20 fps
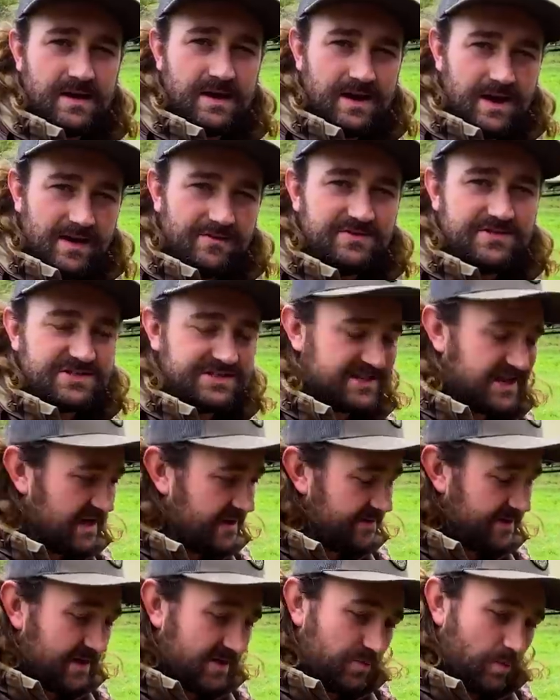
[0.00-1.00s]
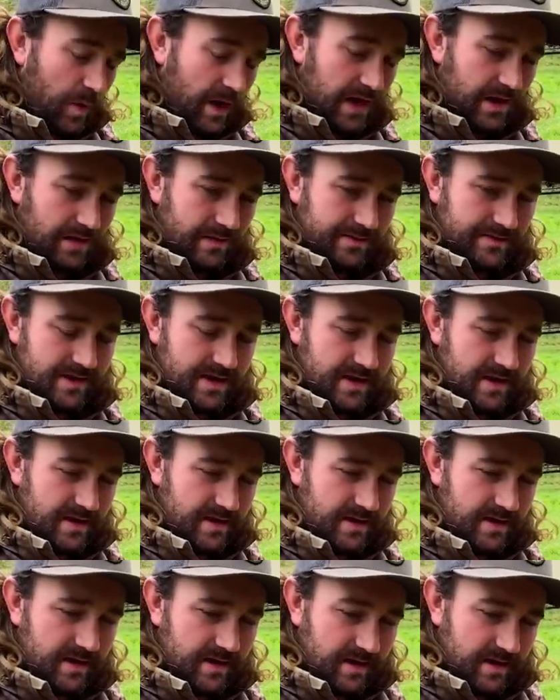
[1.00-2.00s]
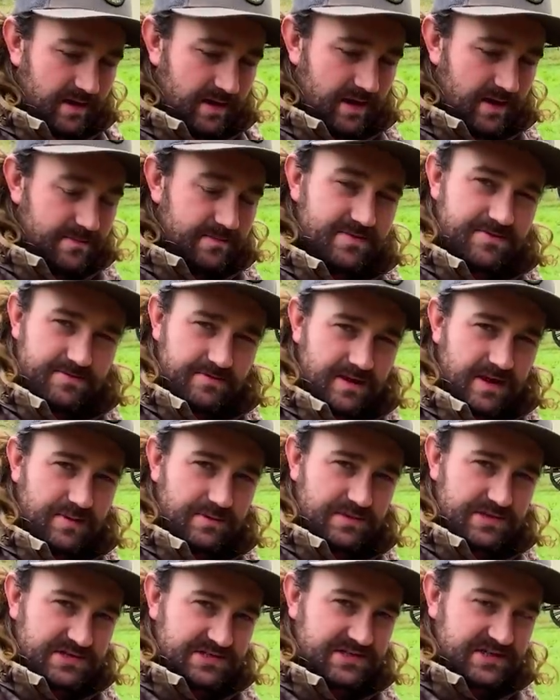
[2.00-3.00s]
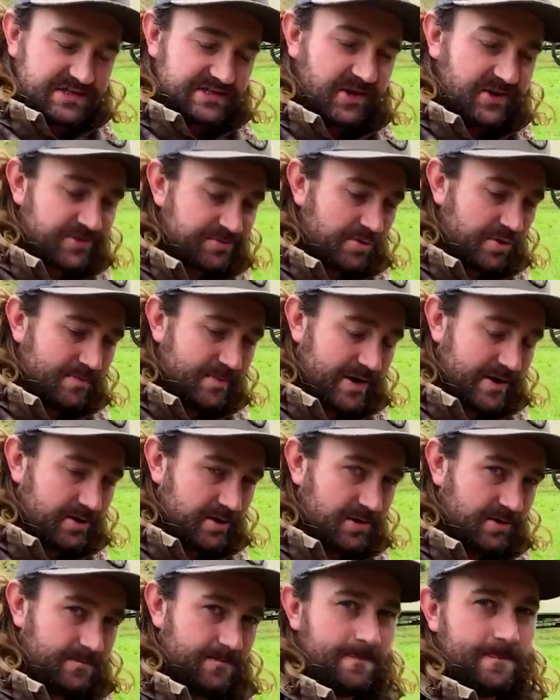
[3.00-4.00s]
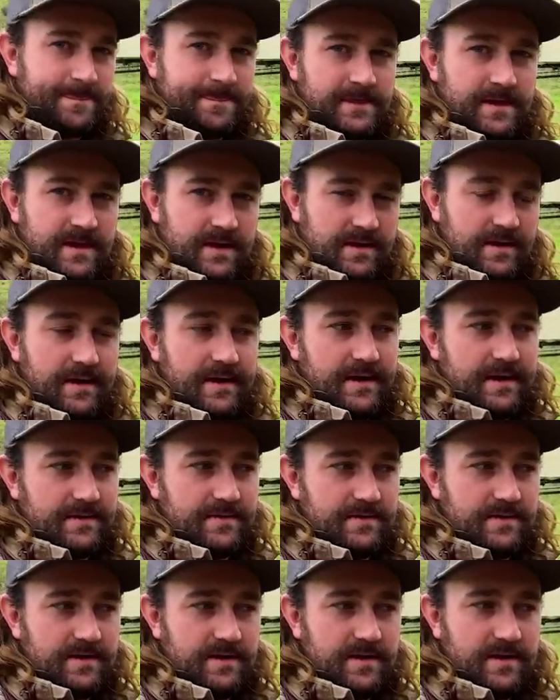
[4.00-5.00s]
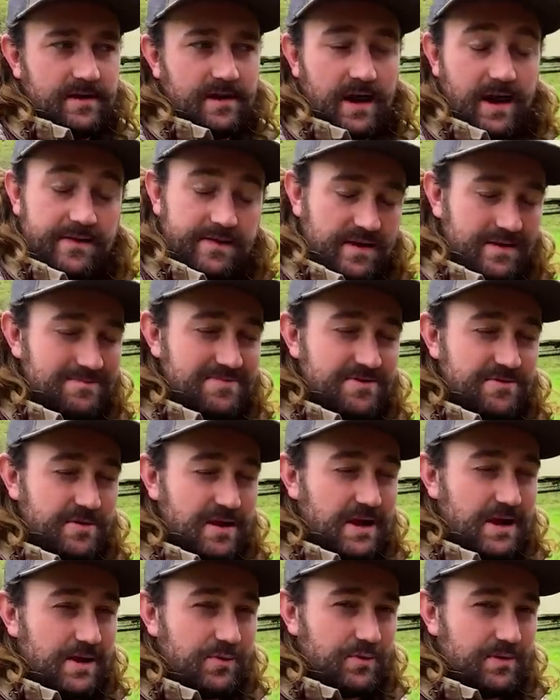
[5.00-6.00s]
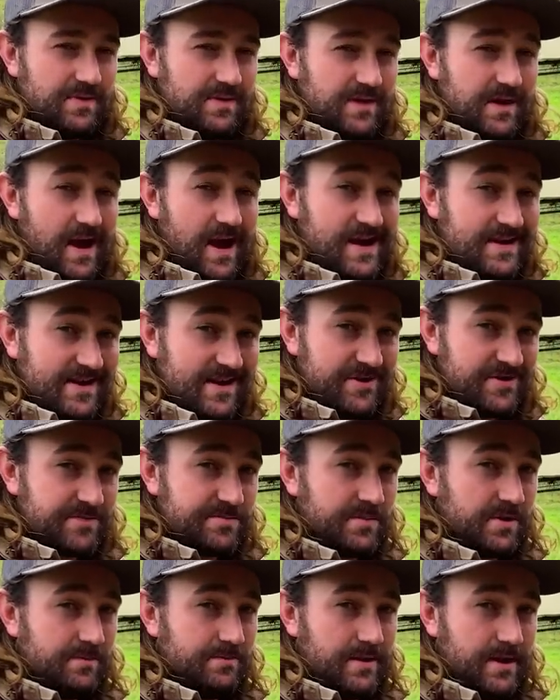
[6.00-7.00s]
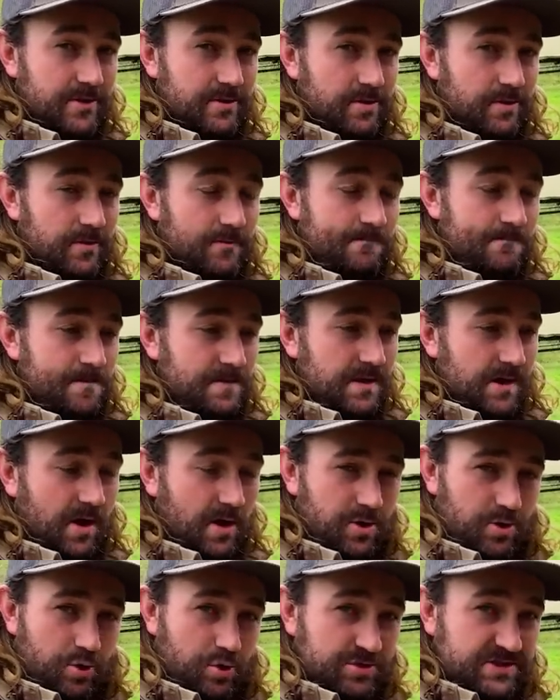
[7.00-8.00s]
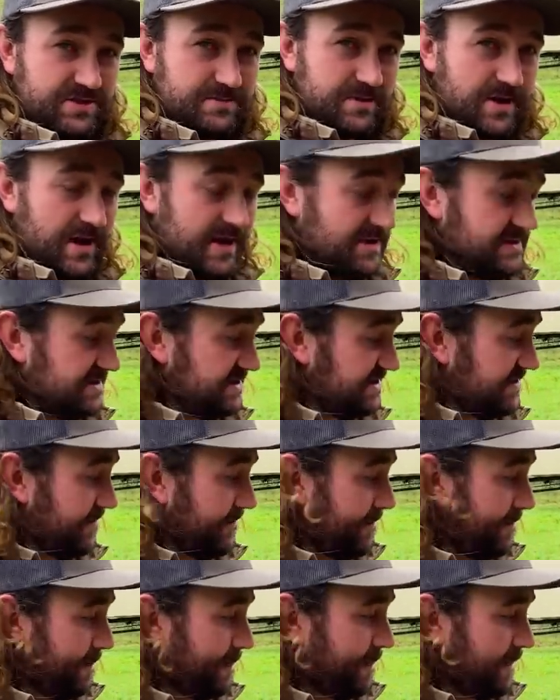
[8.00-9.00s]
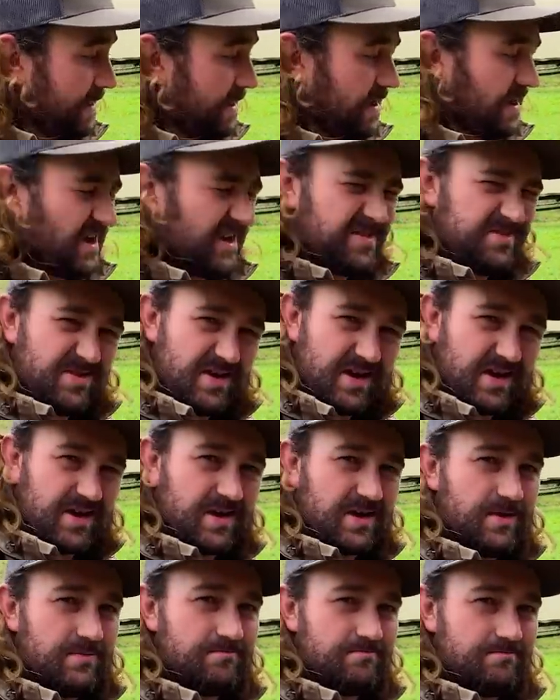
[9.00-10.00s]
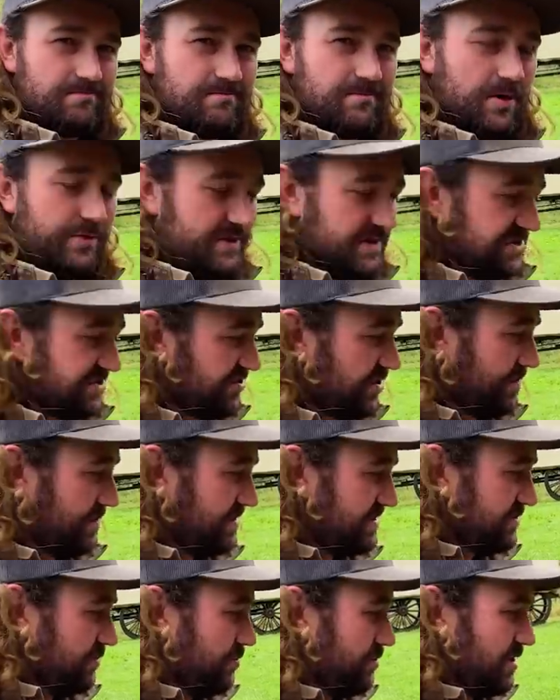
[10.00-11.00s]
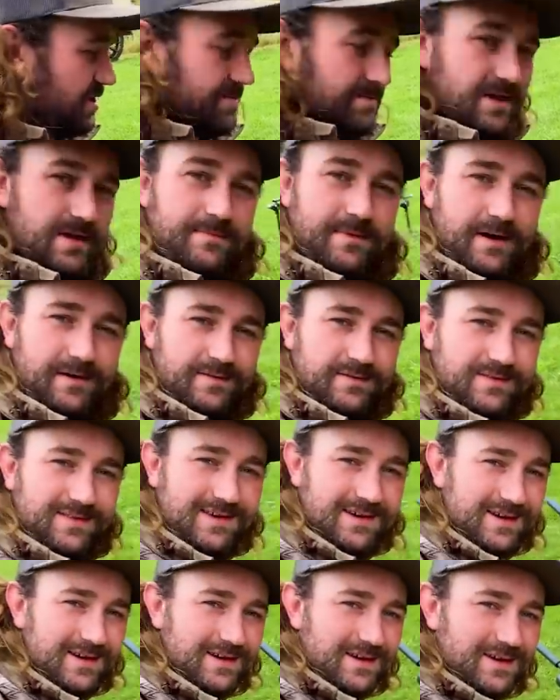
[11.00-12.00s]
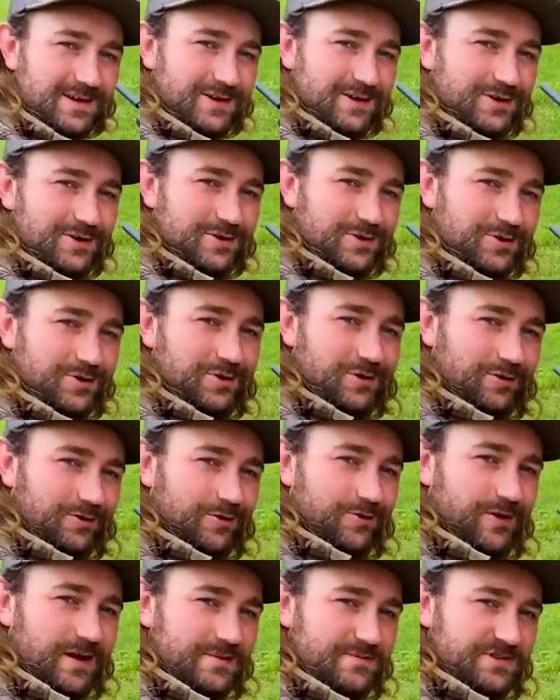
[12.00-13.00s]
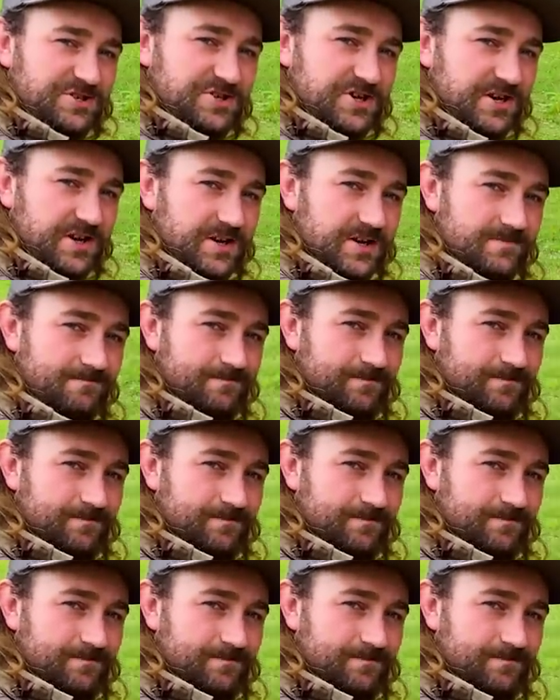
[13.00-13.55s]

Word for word: I have to say that while the M3 with the 600mm barrel and the other M3 with the 800mm barrel are awesome guns, I think on this trip it's all going to be about the good old green machine.